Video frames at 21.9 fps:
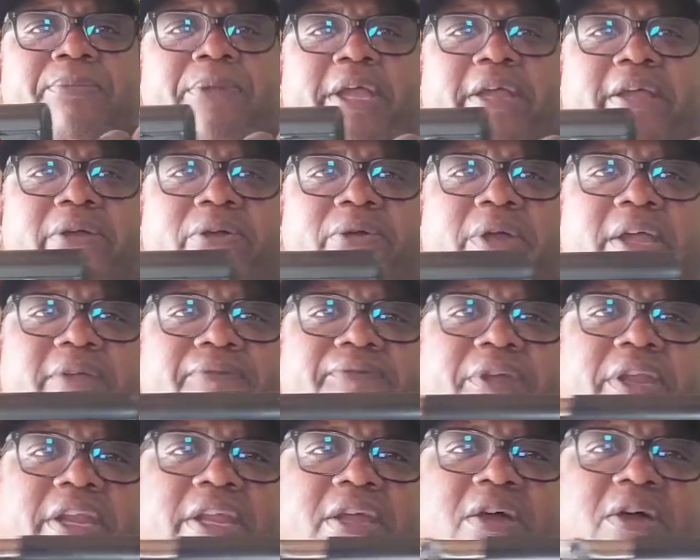make a quick
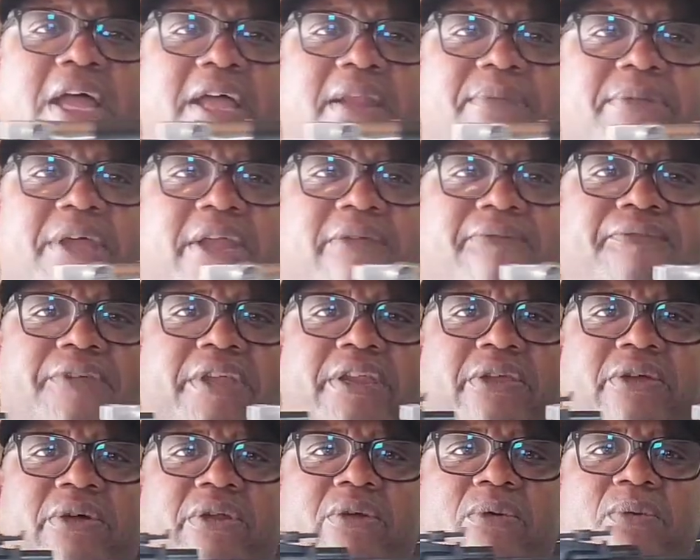video. I hadn't made a
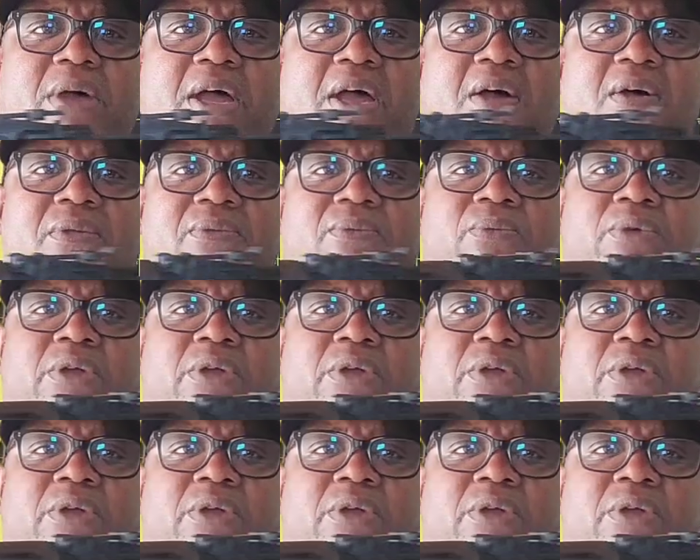video in a while.